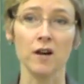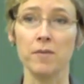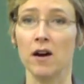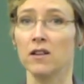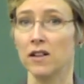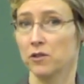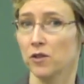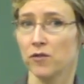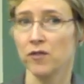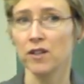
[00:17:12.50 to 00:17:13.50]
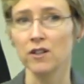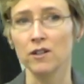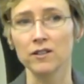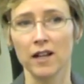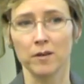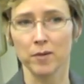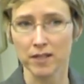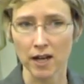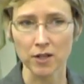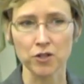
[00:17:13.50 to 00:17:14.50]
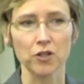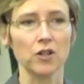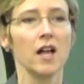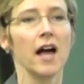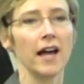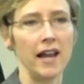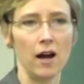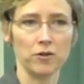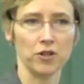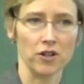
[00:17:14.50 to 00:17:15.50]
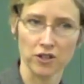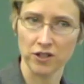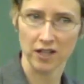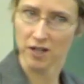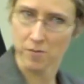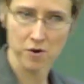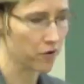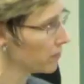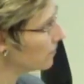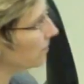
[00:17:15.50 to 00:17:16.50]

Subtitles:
about electric field and potential and how charges tend to move.